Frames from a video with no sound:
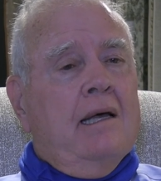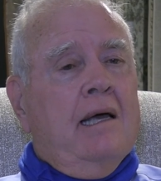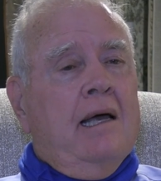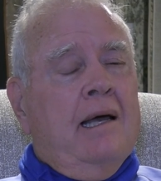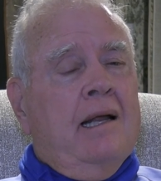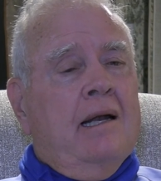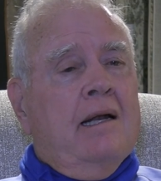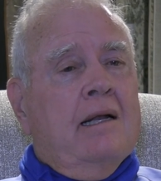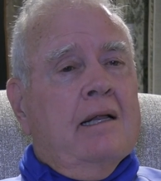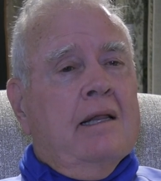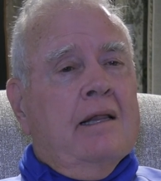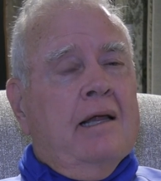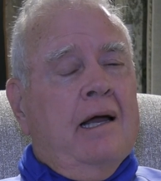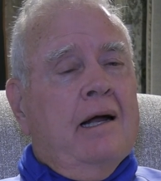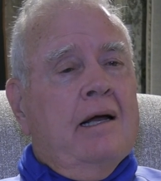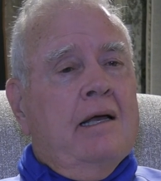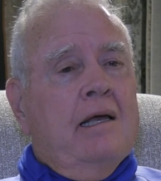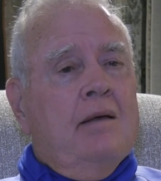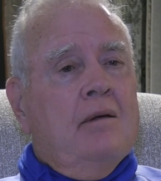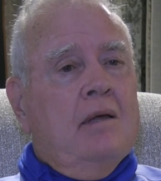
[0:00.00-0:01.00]
And
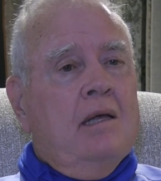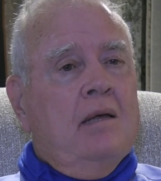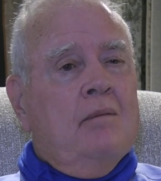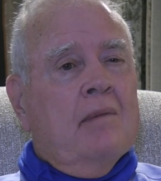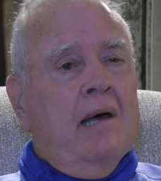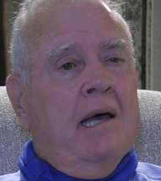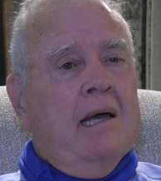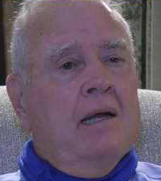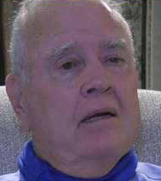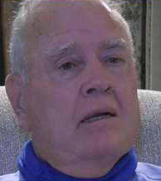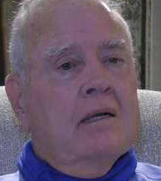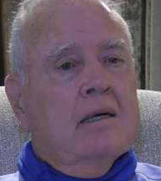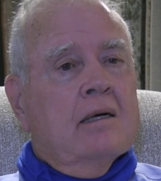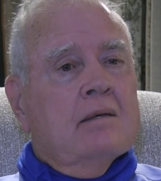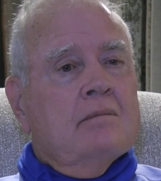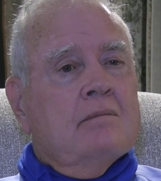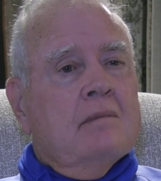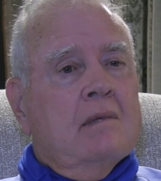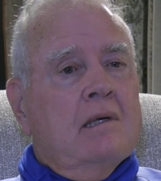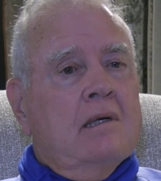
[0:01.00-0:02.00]
there he made,
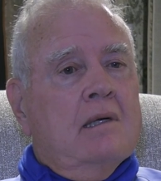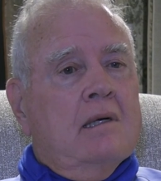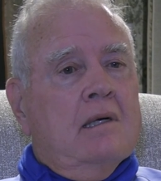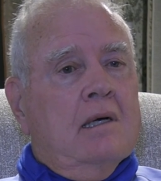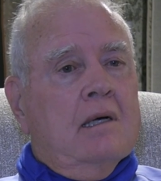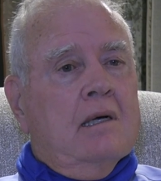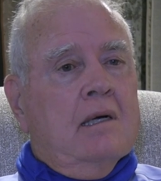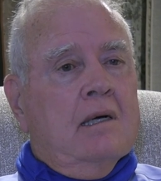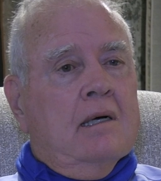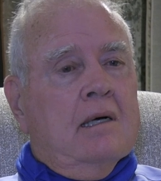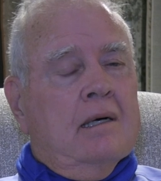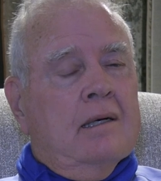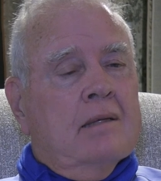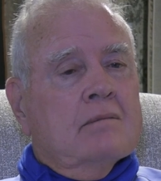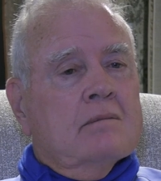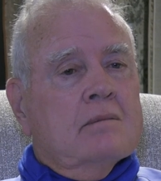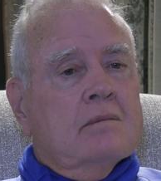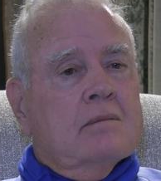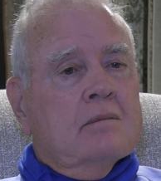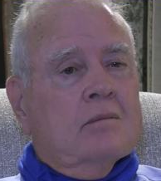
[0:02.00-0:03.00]

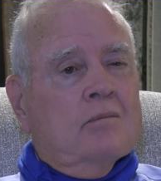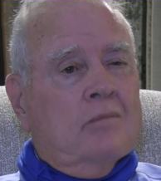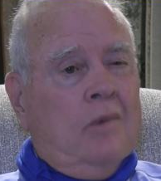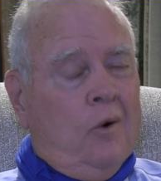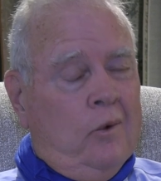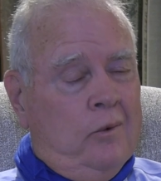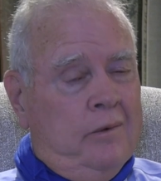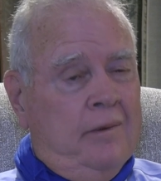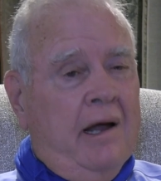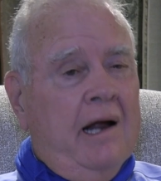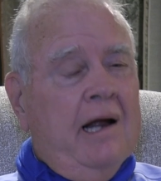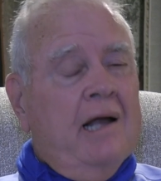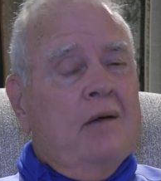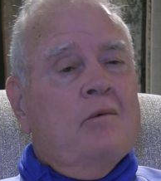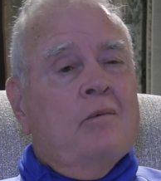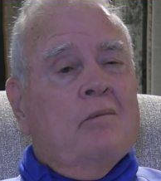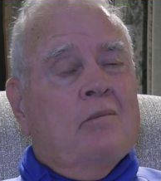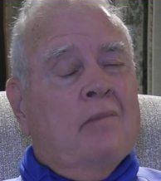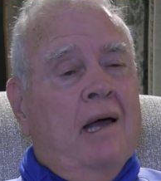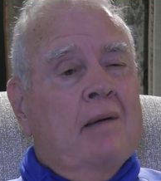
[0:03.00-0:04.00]
or there he
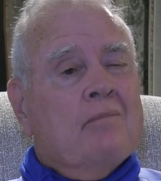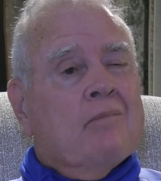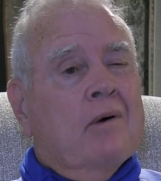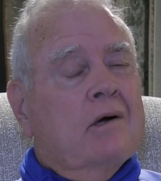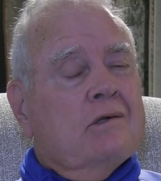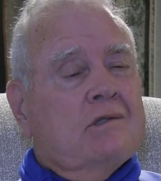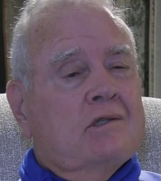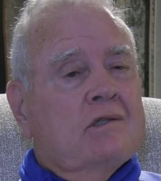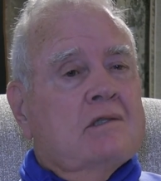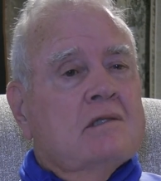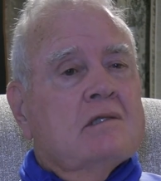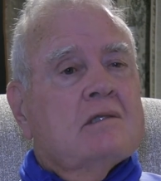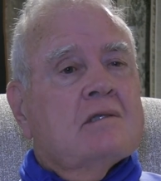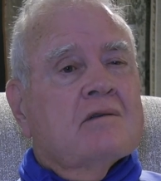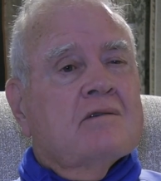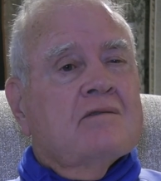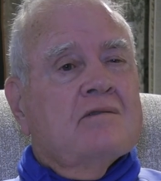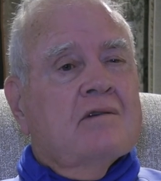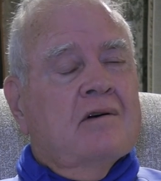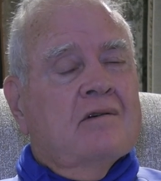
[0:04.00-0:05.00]
would make purchases
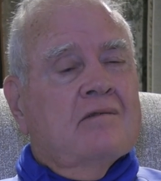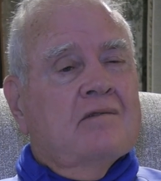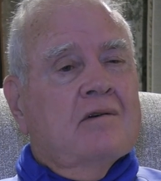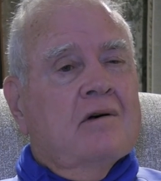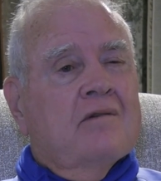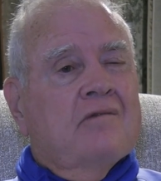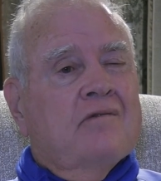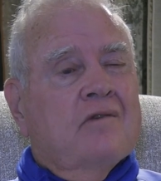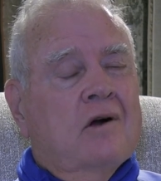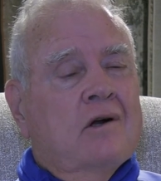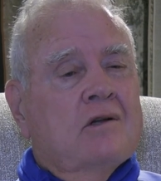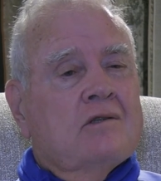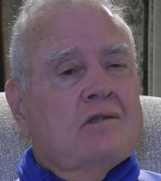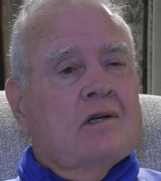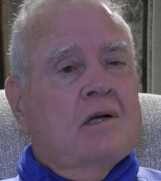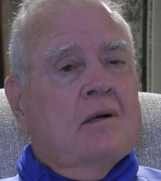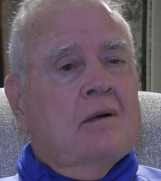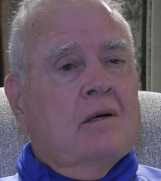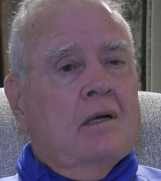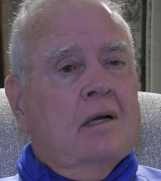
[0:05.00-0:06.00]
of
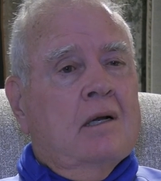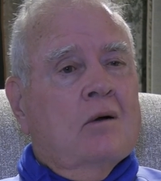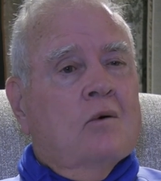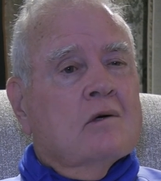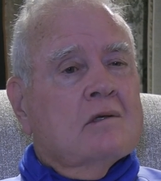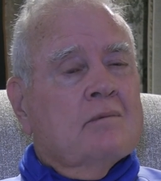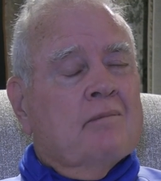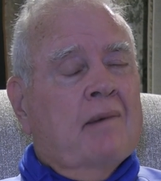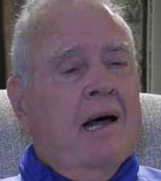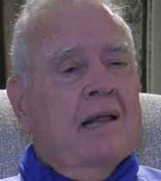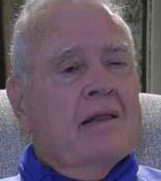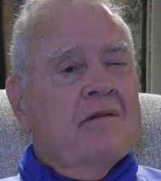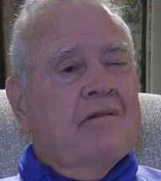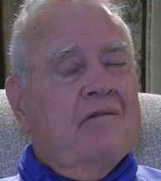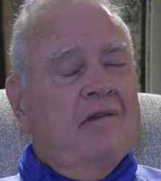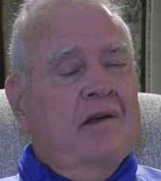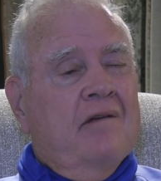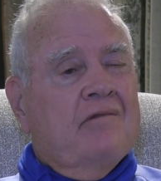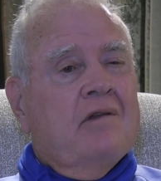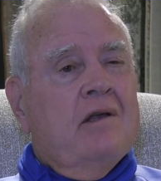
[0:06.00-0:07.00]
furniture, and of course by the
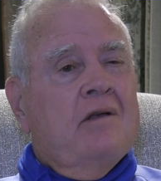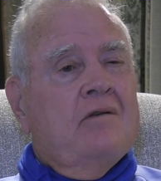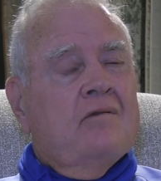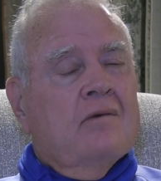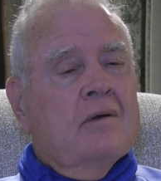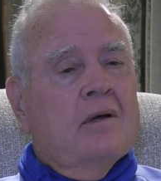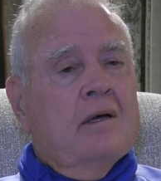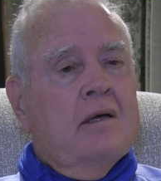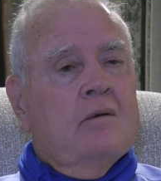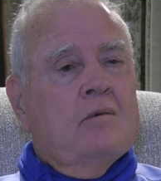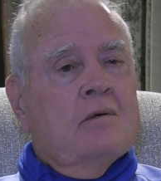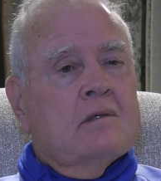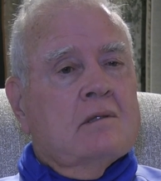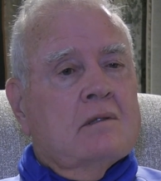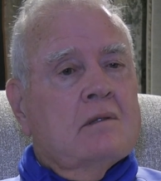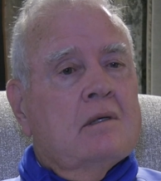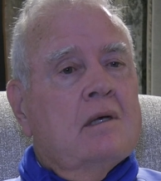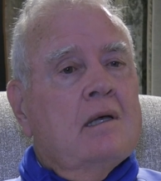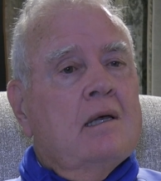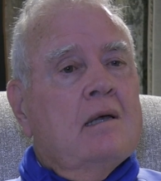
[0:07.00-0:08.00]
50s it
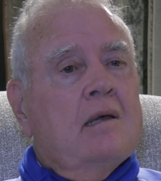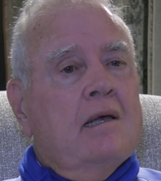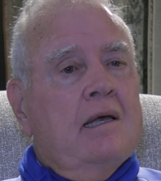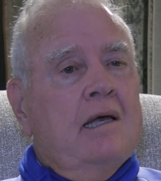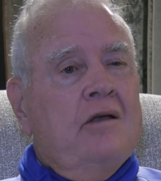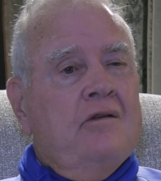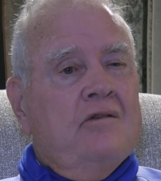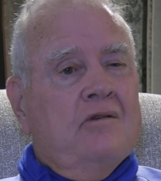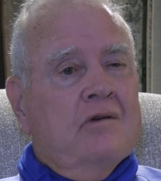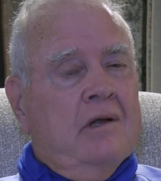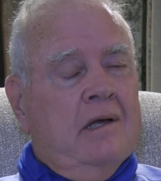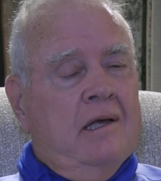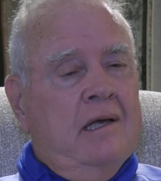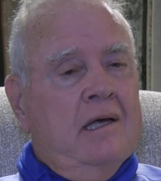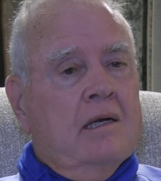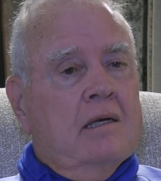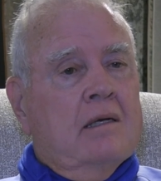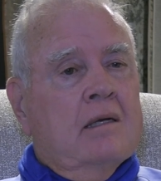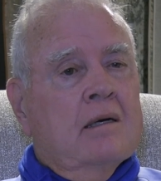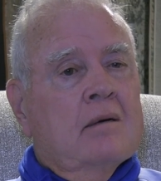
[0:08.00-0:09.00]
was easier to
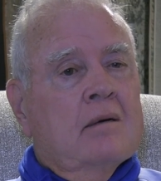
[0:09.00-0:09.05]
get